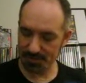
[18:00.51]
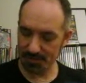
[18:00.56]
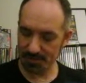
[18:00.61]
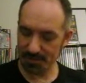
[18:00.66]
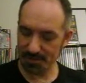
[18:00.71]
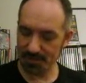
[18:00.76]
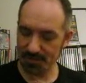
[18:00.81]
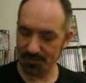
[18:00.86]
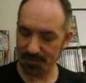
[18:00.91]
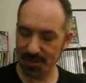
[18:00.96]

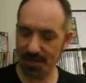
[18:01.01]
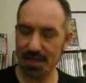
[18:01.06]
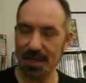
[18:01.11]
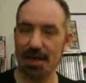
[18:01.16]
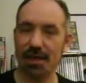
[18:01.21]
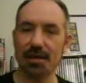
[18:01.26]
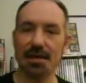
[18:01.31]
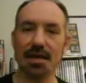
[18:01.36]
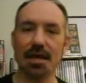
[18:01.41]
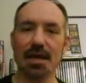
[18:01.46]
stuff like
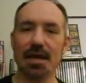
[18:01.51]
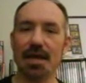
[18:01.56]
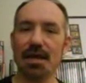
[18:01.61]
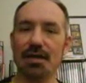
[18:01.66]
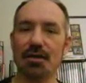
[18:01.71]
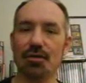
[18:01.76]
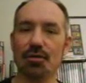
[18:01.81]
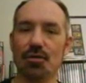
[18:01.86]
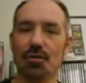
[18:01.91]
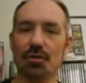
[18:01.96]
that.
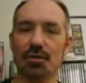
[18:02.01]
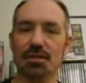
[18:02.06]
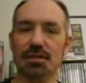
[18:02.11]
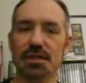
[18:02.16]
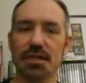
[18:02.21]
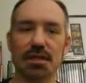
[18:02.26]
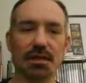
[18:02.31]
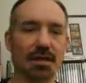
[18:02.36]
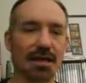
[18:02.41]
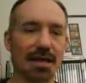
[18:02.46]
And you're
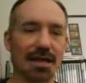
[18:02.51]
noticing